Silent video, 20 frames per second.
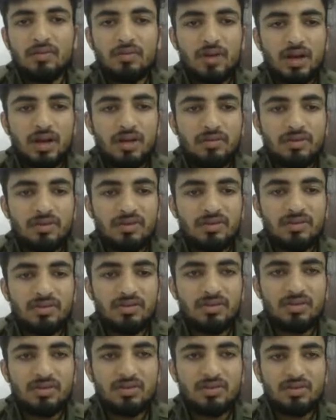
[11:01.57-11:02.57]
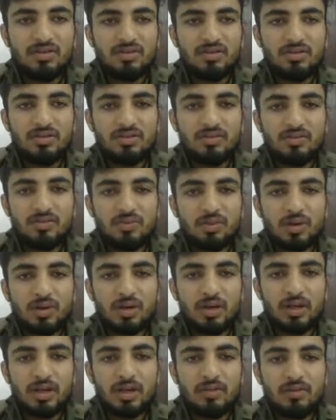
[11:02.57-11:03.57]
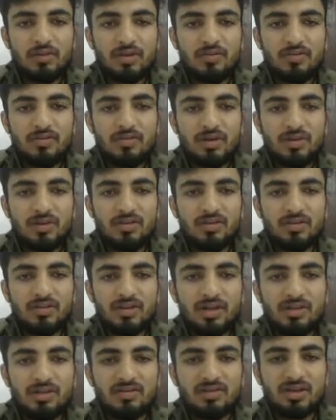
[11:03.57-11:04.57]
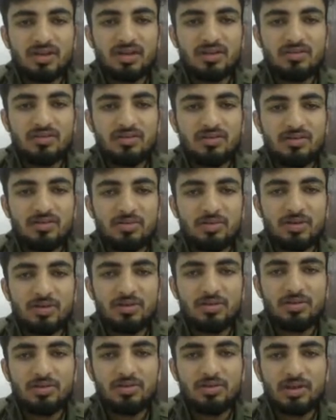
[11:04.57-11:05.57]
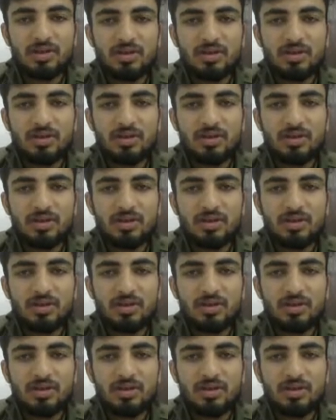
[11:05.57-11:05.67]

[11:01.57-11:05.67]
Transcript: I was wondering if my entire screen is visible to you.